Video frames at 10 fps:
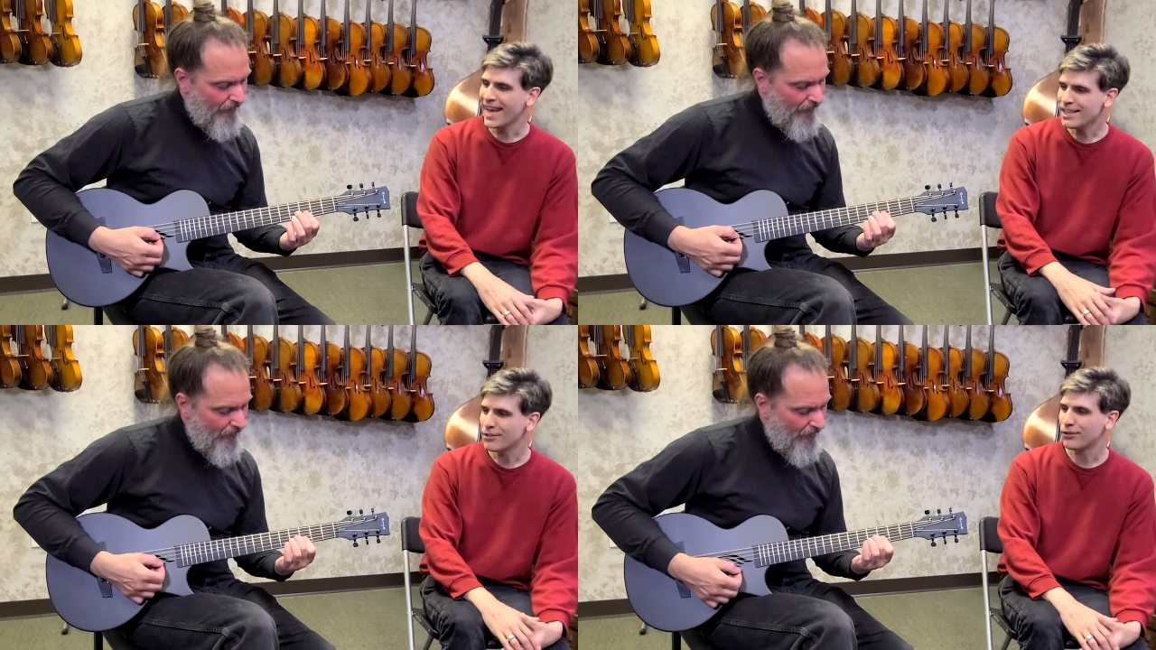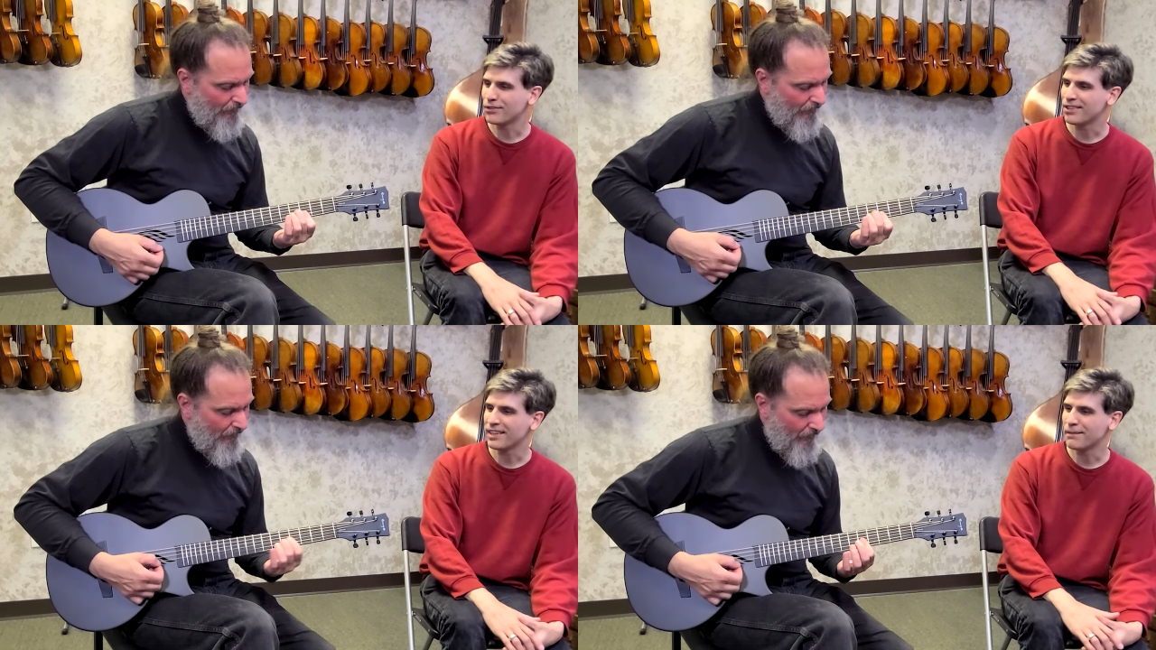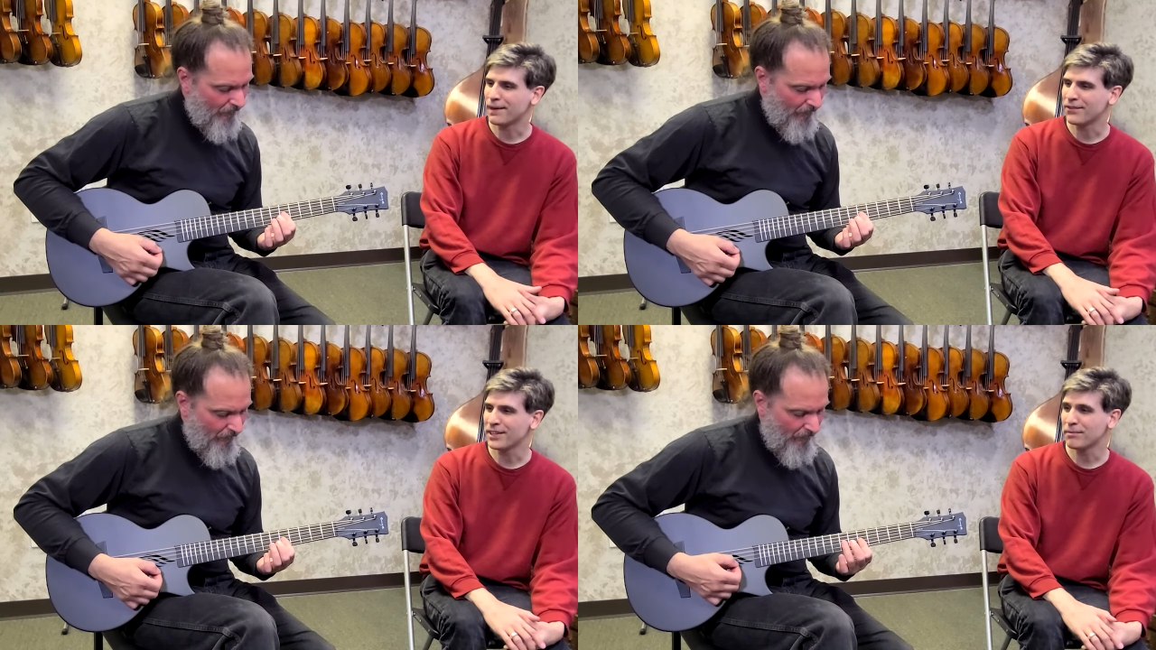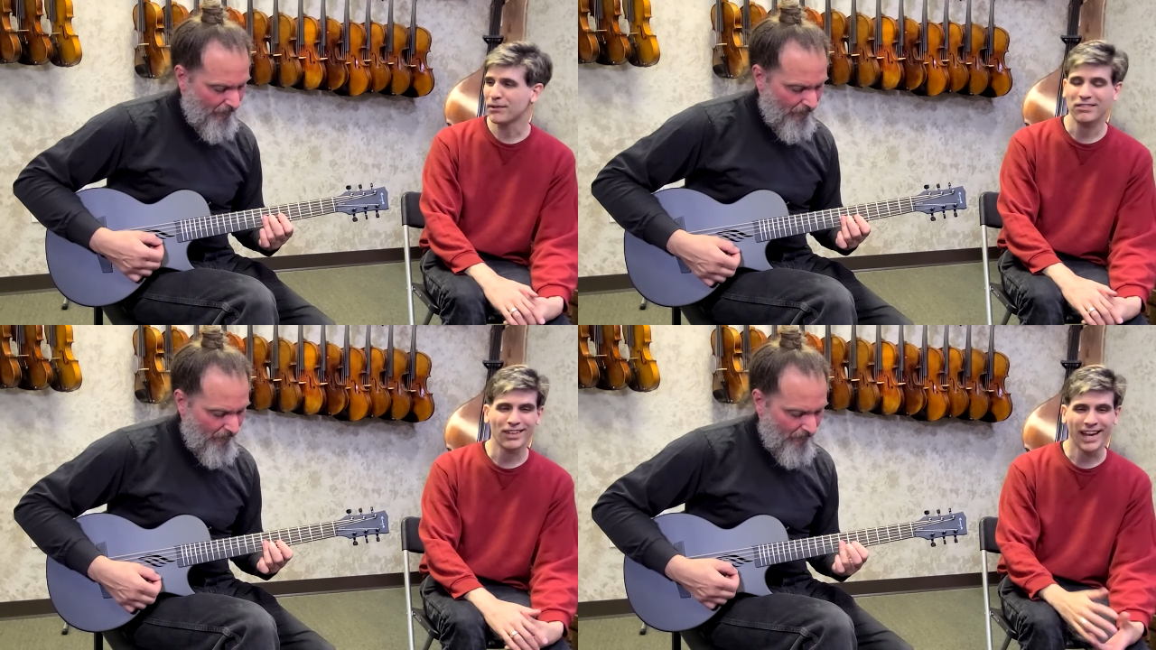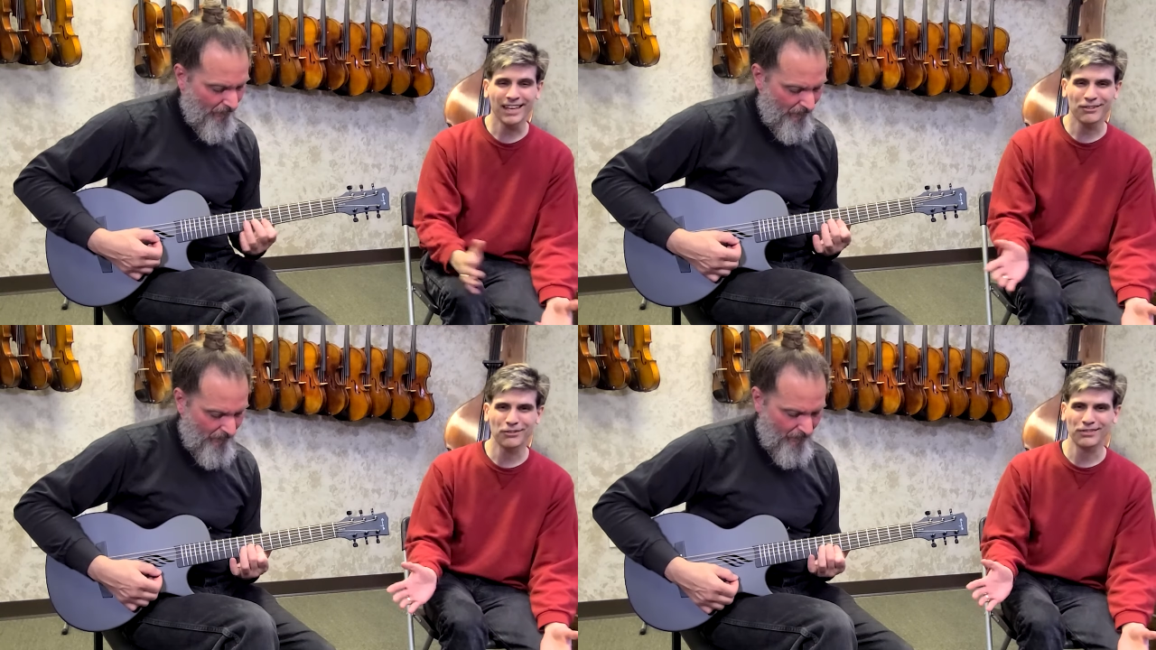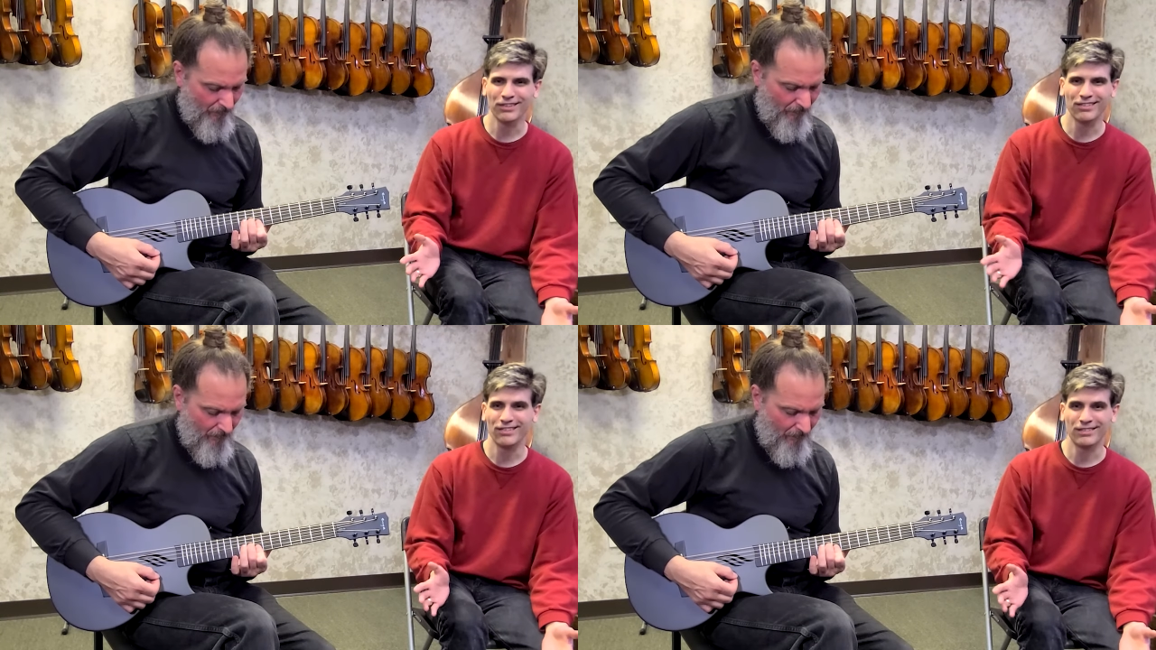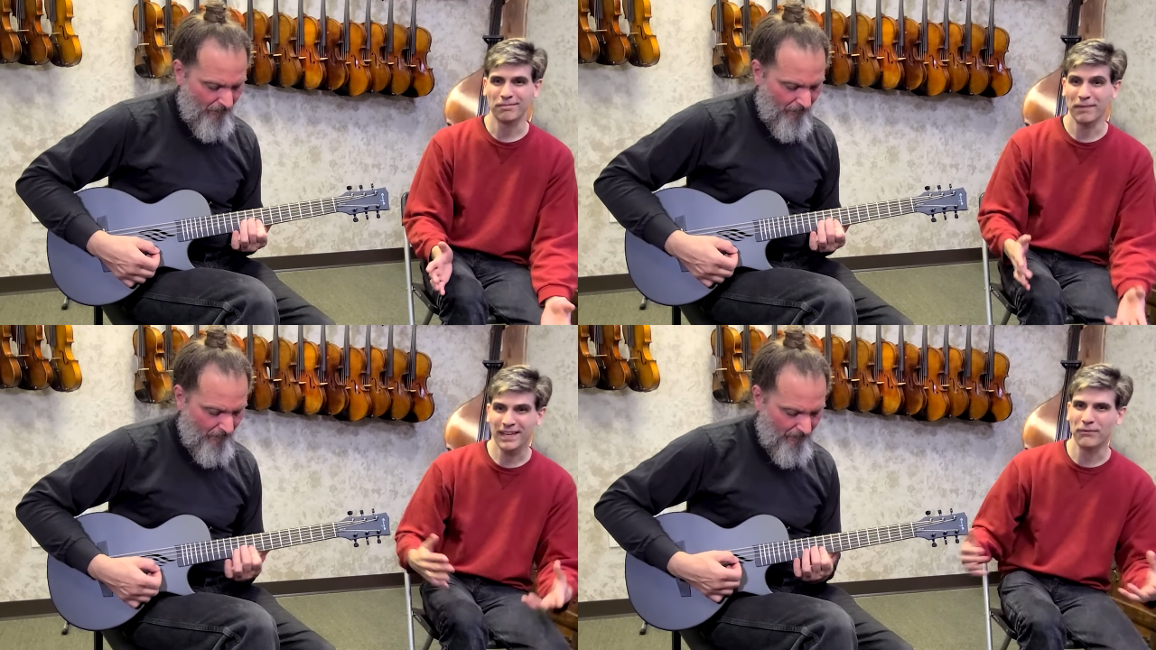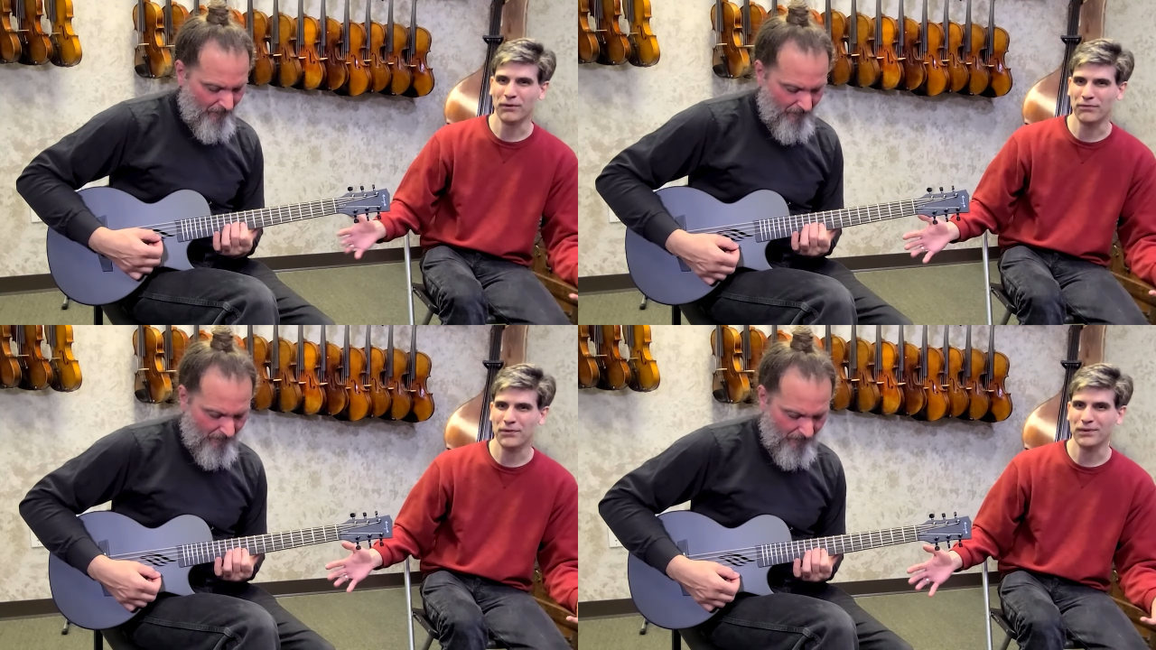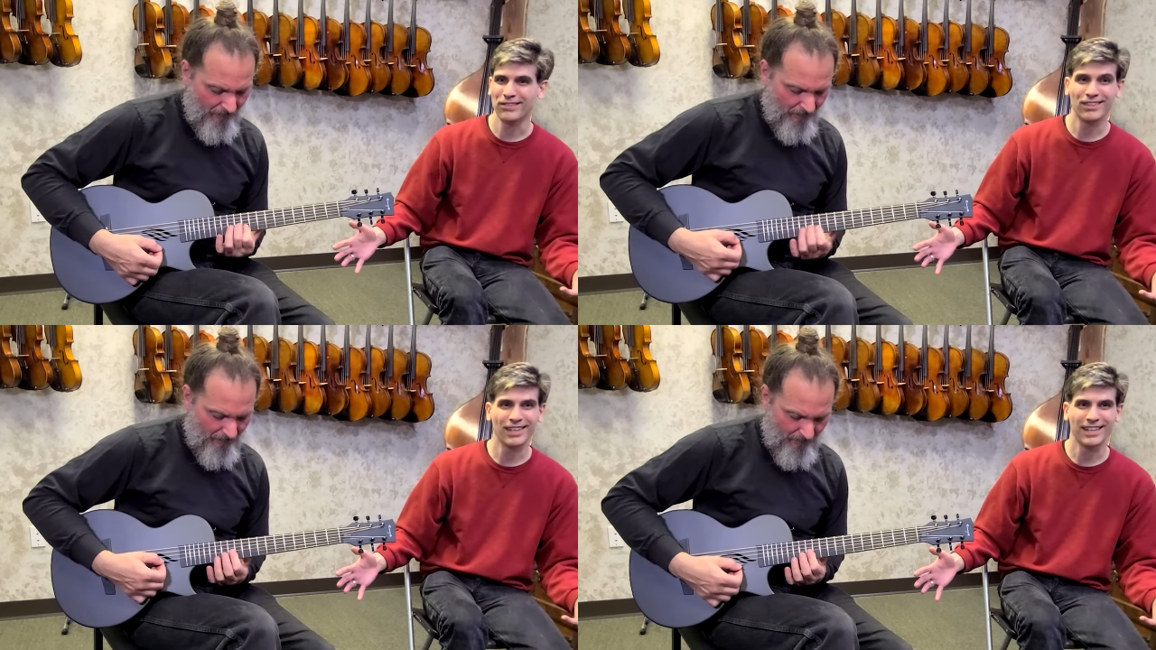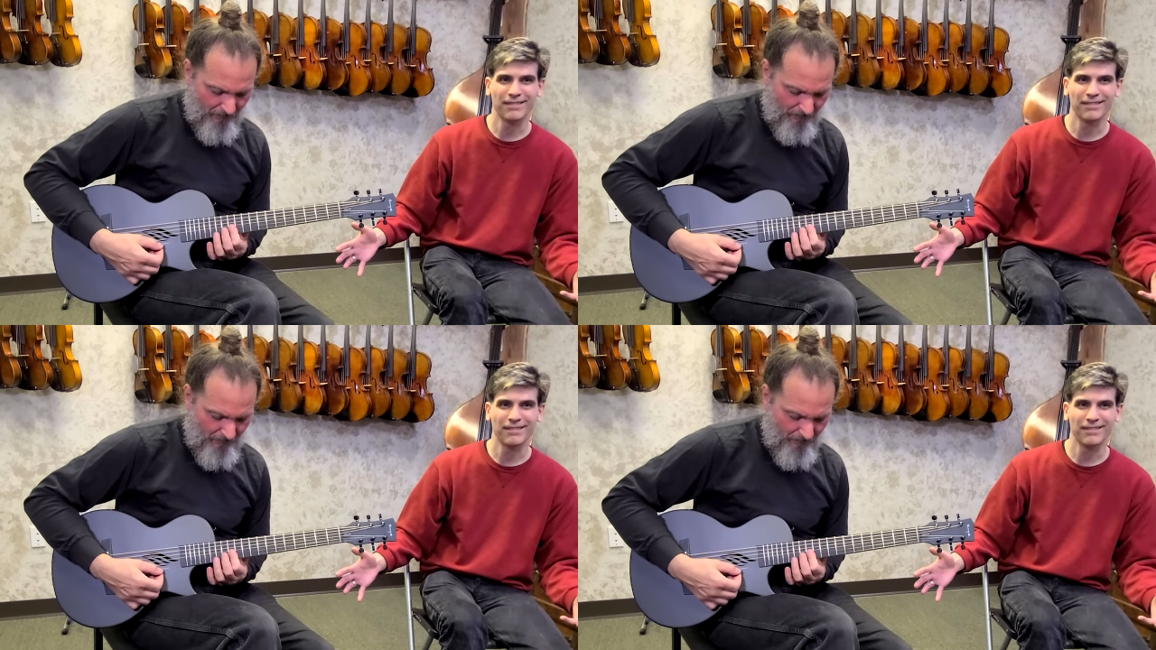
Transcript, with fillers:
Speaker 1: bad to say about it because I hate to just make a review and say,